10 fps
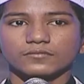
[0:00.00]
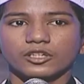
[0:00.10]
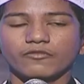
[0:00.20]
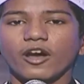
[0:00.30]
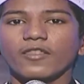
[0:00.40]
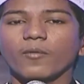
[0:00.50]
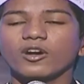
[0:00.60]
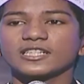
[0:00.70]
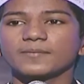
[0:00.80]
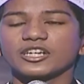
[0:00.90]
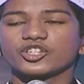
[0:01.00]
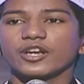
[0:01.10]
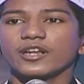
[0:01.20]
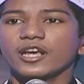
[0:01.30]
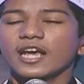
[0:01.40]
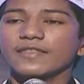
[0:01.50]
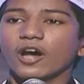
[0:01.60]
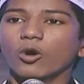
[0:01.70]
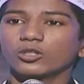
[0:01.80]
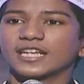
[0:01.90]
Furthermore, it's mentioned in the
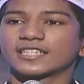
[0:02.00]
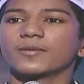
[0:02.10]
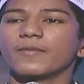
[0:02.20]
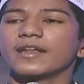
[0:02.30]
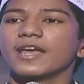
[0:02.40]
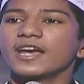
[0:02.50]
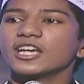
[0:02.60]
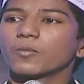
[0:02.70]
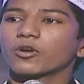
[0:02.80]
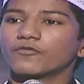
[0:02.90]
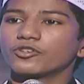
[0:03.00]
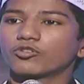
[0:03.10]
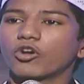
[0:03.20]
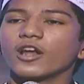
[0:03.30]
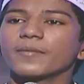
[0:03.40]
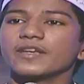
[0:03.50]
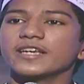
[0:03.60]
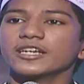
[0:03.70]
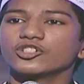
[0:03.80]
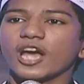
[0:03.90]
Old Testament, in the book of Deuteronomy,
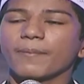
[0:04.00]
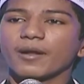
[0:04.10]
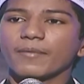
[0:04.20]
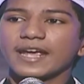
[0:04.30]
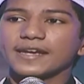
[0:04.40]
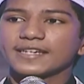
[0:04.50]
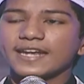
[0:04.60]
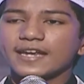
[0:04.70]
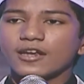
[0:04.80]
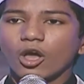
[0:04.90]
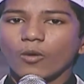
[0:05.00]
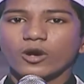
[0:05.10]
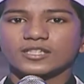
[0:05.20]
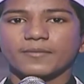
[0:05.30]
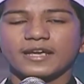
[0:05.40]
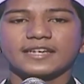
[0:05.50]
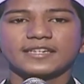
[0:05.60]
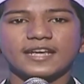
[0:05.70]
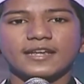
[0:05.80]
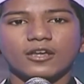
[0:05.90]
chapter number 18, verse number
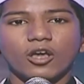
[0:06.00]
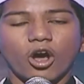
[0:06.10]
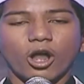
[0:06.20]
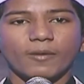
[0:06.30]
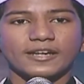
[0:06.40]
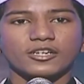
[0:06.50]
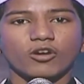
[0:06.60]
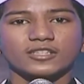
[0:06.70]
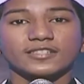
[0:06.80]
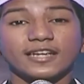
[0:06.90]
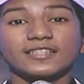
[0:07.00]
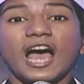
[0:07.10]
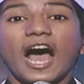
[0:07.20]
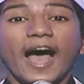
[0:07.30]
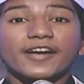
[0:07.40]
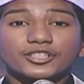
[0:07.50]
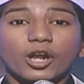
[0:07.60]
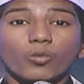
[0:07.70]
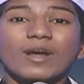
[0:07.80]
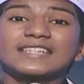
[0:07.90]
18, Almighty God says, I
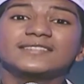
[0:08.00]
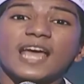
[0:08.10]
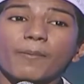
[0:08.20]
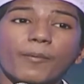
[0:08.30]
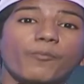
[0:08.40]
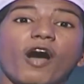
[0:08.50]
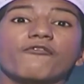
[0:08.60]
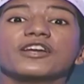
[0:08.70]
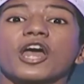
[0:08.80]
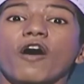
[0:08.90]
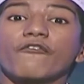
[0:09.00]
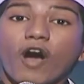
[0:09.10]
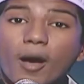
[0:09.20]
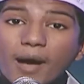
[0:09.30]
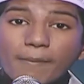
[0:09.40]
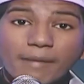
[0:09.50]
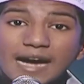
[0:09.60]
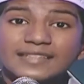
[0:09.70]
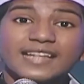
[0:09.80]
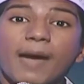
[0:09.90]
shall raise them a prophet from
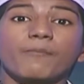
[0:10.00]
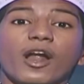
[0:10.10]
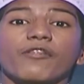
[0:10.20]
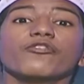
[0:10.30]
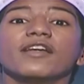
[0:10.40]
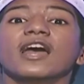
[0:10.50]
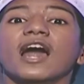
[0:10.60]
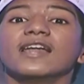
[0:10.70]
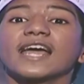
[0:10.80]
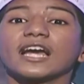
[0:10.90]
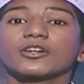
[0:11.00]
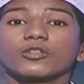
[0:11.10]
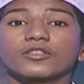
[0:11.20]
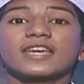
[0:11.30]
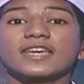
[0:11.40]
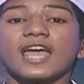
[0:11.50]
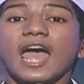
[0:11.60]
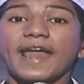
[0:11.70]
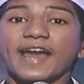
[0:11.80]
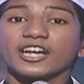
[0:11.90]
among thy brethren like unto thee,
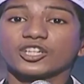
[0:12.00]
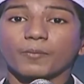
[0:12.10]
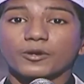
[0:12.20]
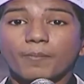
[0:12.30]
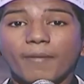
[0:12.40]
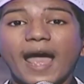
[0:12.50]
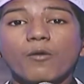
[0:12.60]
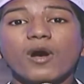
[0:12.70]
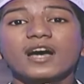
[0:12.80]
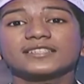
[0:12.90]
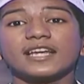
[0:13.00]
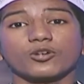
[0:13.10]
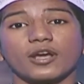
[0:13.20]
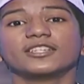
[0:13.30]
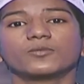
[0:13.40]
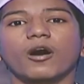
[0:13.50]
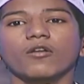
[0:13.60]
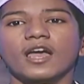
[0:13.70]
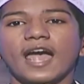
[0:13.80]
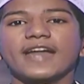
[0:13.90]
and I shall put my words into his mouth,
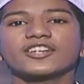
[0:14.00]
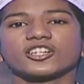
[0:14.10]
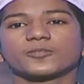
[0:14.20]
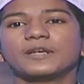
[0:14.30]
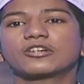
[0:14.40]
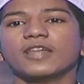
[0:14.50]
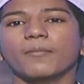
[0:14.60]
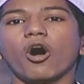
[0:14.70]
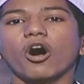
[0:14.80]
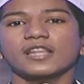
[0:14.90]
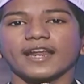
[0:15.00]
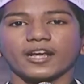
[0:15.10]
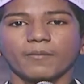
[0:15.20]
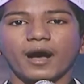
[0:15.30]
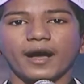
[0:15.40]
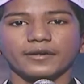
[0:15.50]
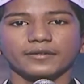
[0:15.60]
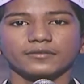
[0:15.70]
and he shall speak to them all that I command.